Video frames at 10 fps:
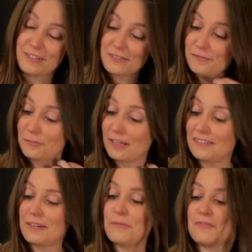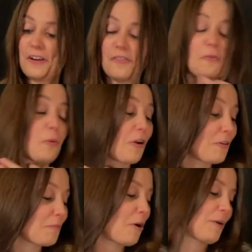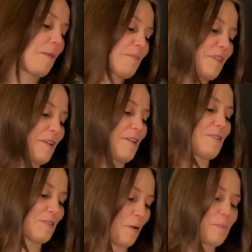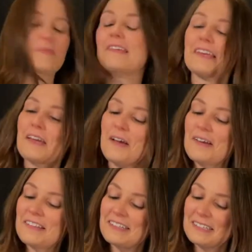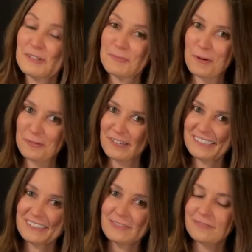it doesn't for me. I'm a fan of the vibrato. Okay, so here's part 3.